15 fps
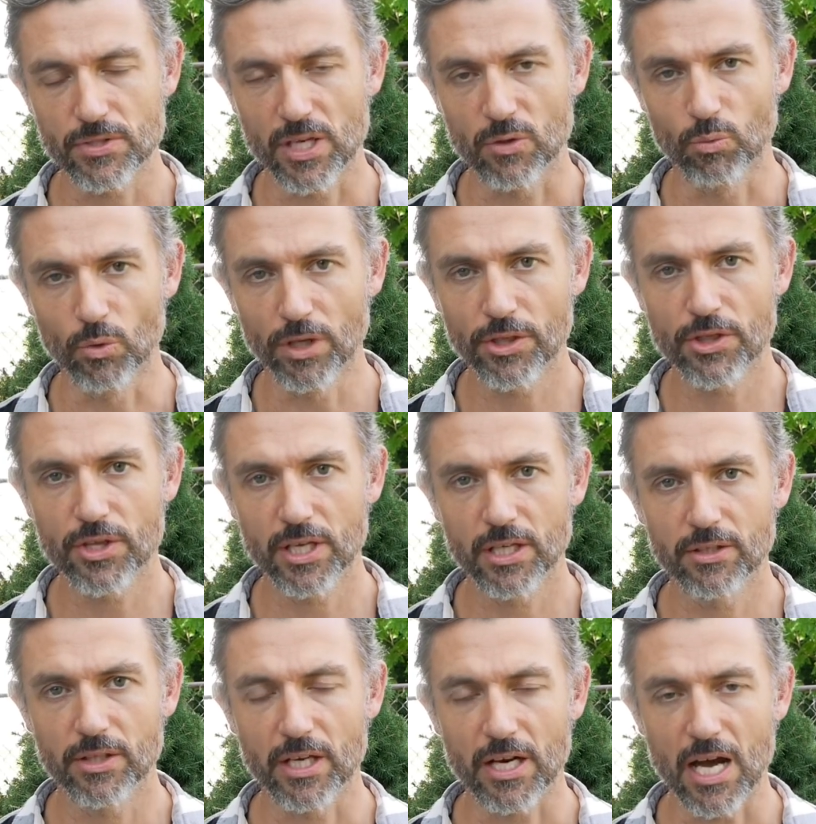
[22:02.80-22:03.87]
and one
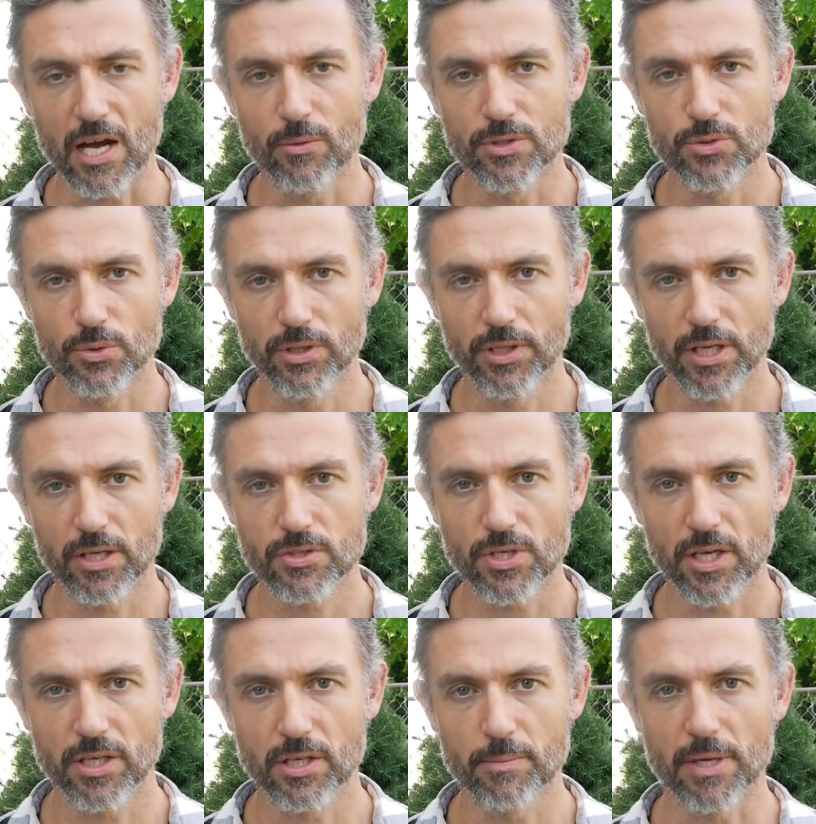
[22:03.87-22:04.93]
thing that I was really
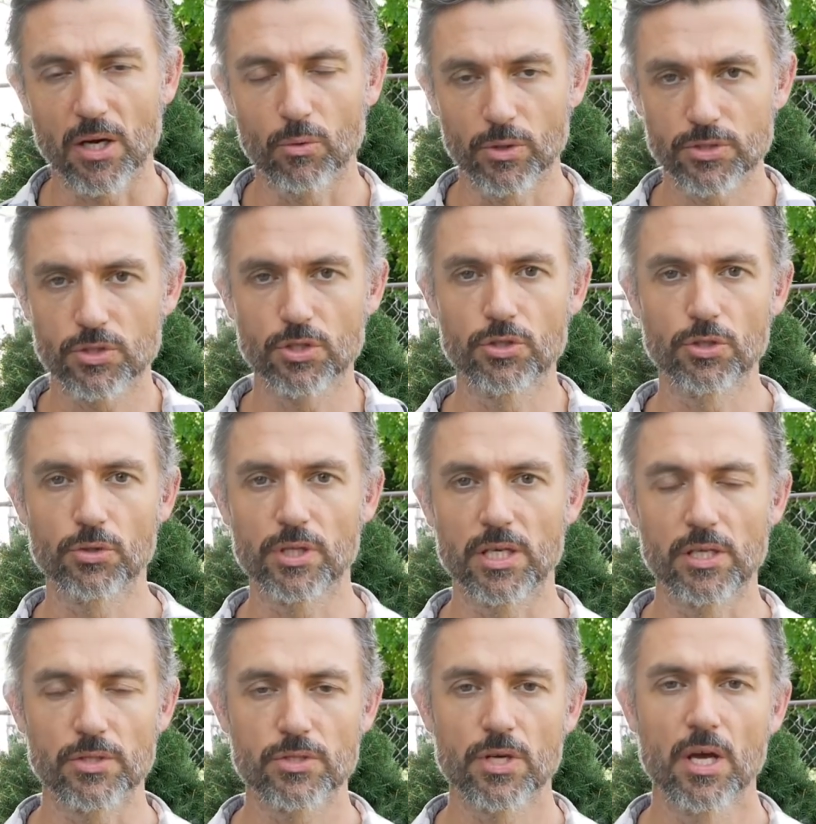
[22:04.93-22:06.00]
excited about was to do
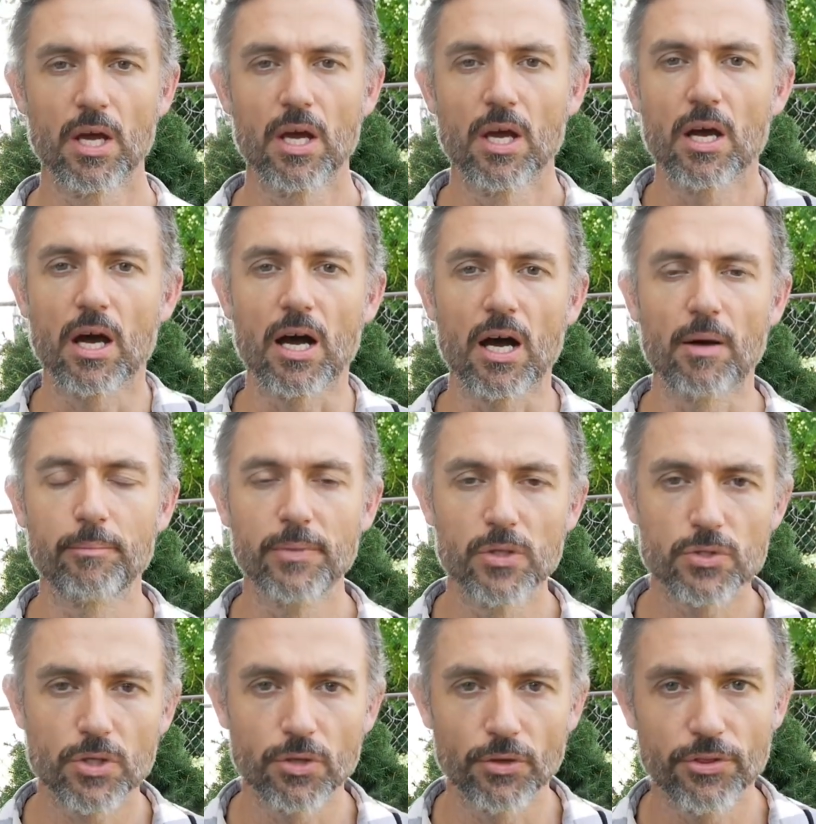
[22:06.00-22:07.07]
these
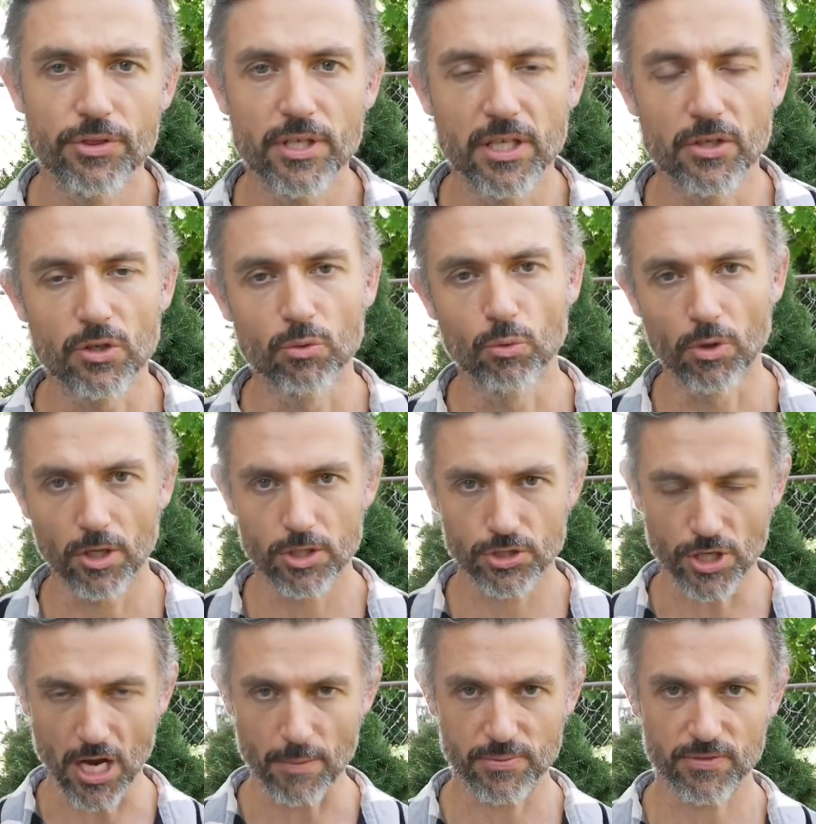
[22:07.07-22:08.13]
musical theater
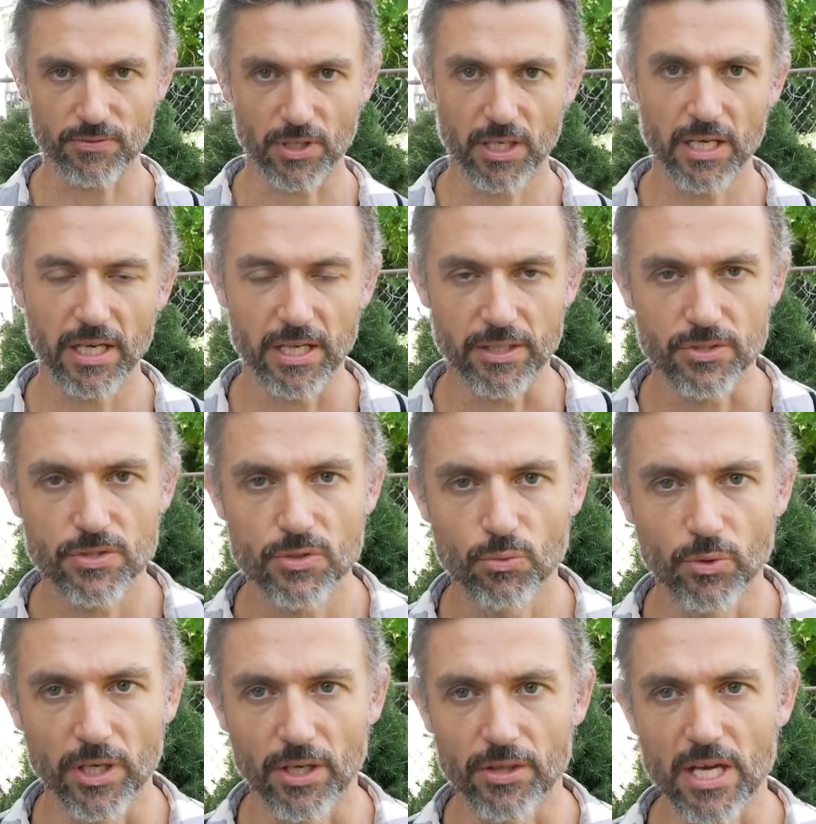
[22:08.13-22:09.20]
workshops for kids
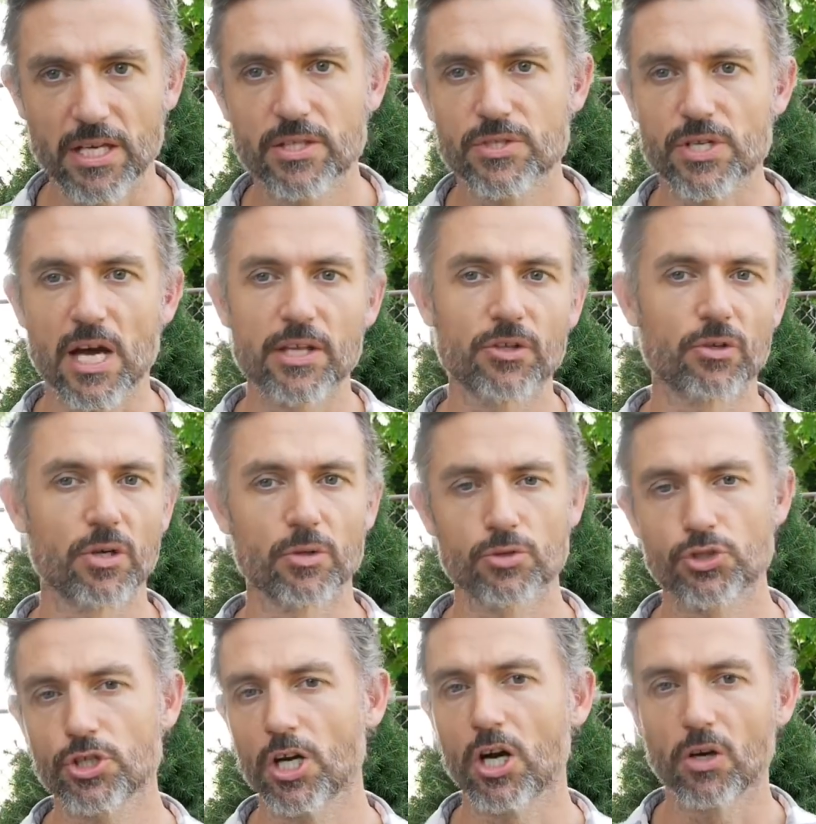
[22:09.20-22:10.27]
where they design their own
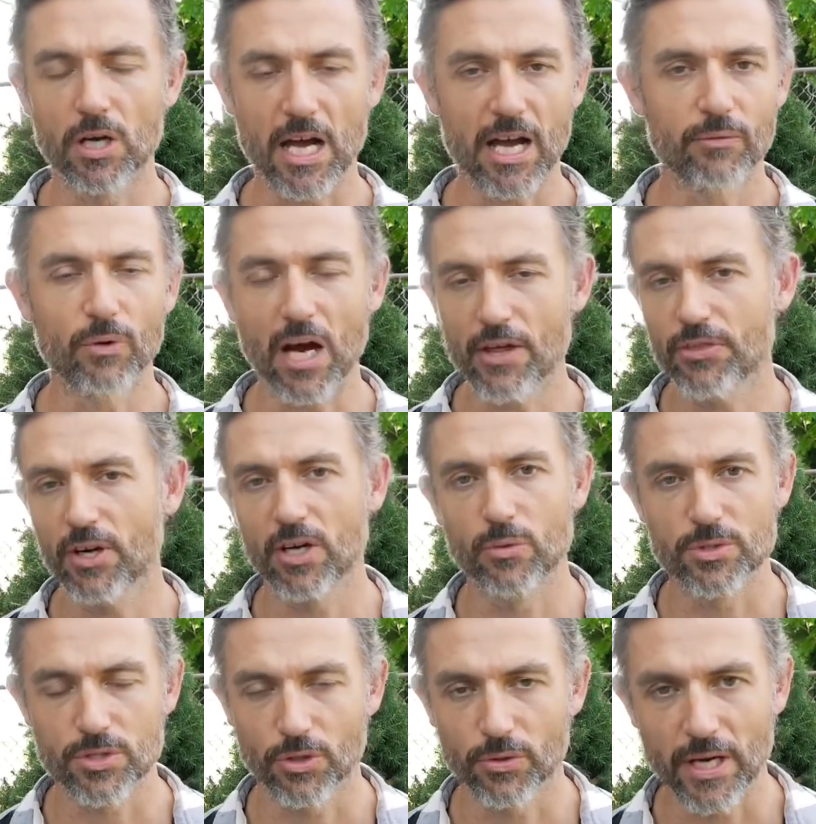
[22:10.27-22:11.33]
show. I thought it
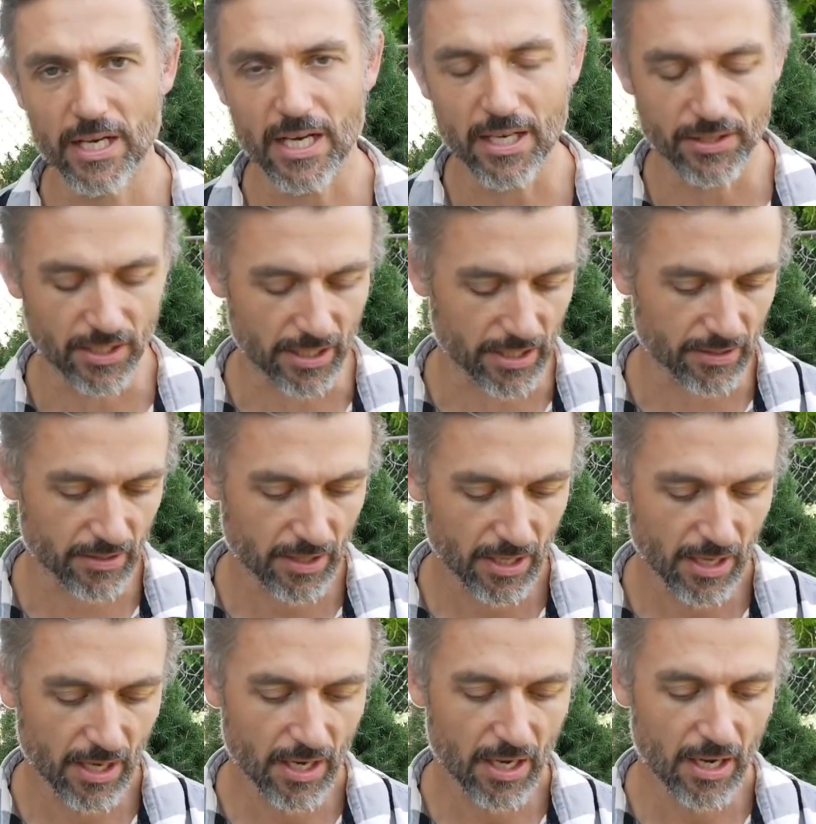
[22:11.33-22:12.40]
was a great idea,
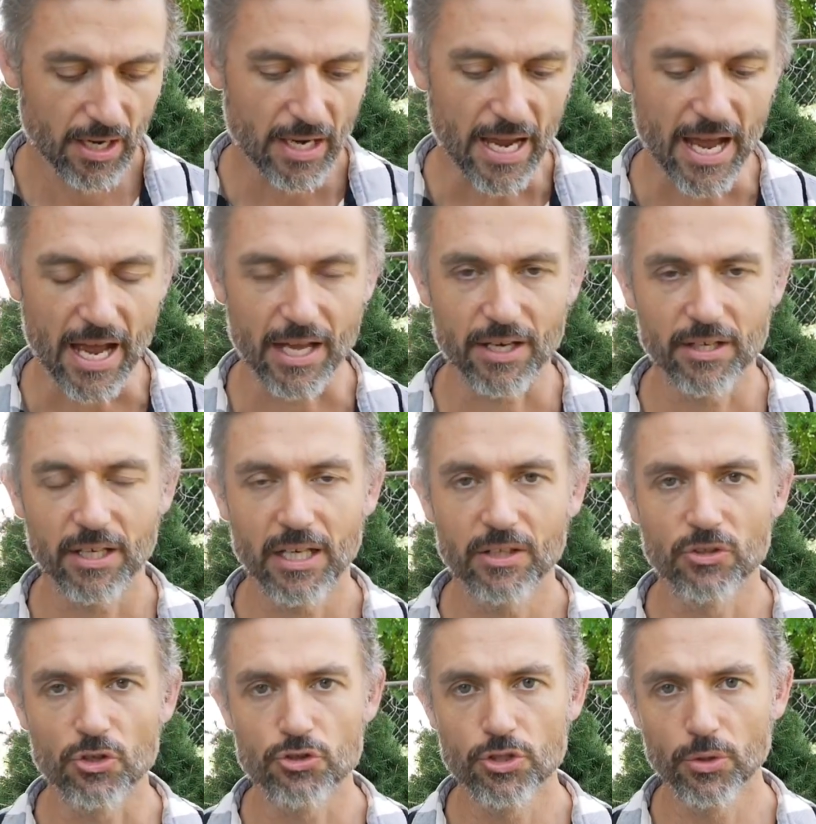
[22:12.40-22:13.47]
and in
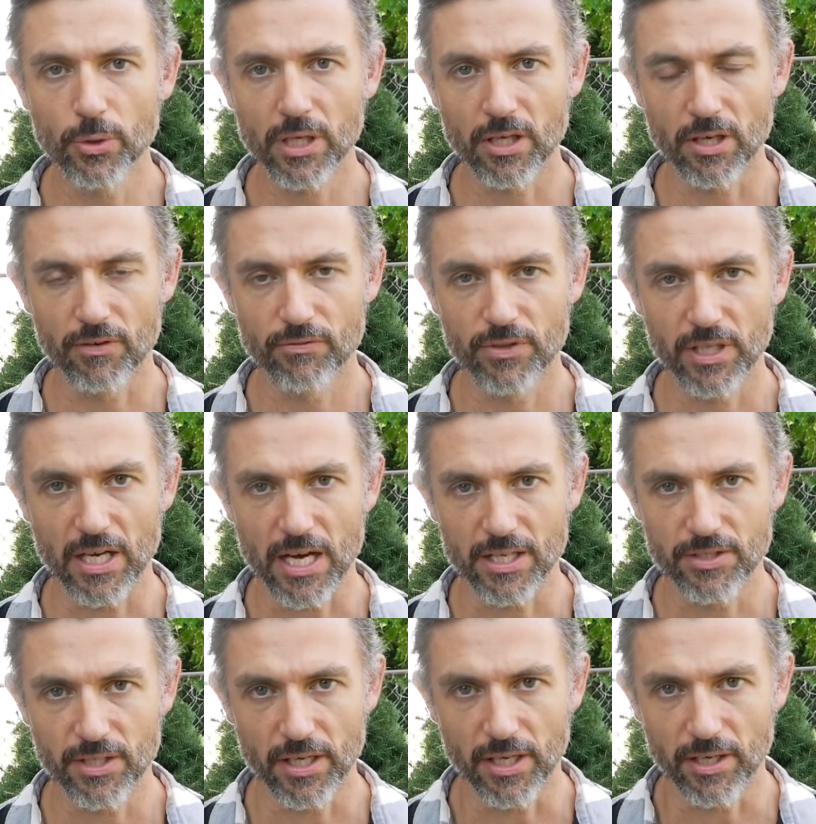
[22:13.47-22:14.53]
the doing of the
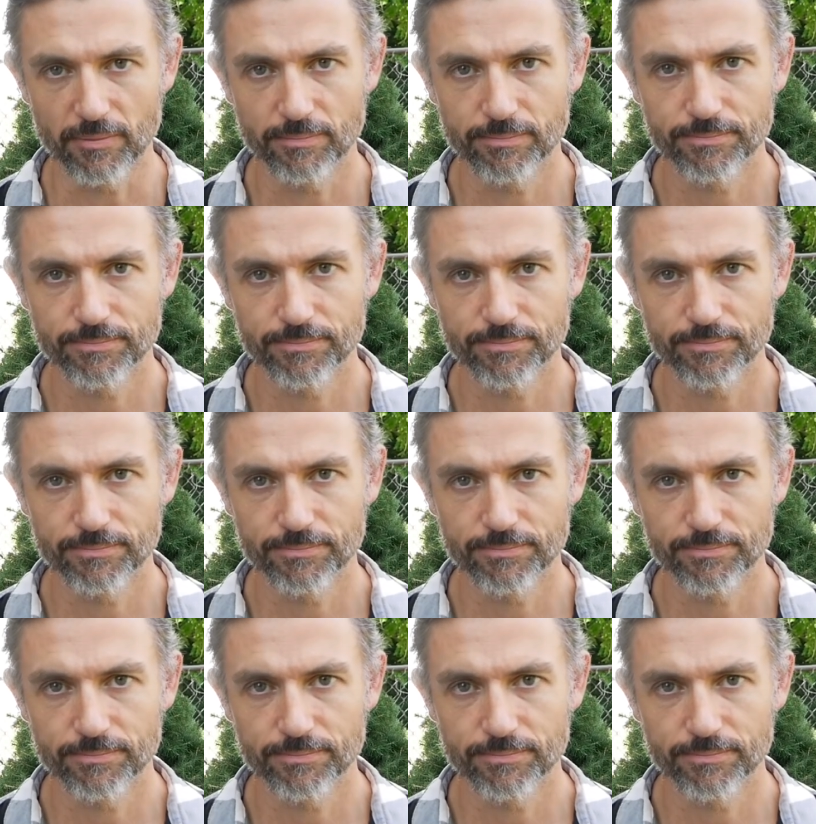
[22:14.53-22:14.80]
idea,